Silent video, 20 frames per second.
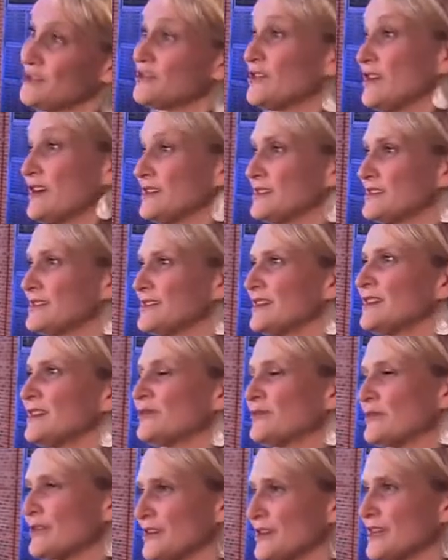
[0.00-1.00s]
trust
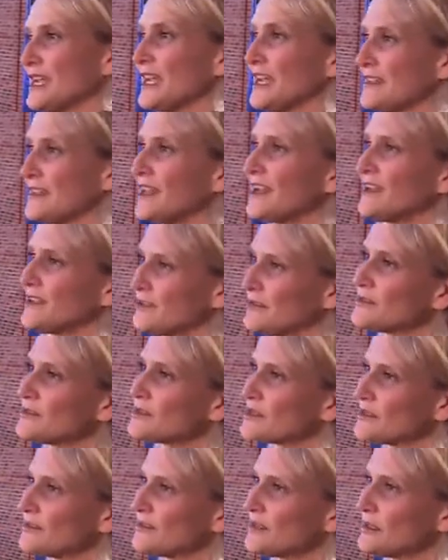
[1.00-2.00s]
in order to get that
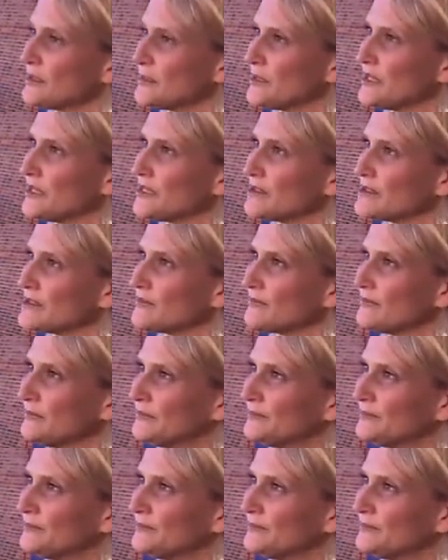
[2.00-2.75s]
use in place.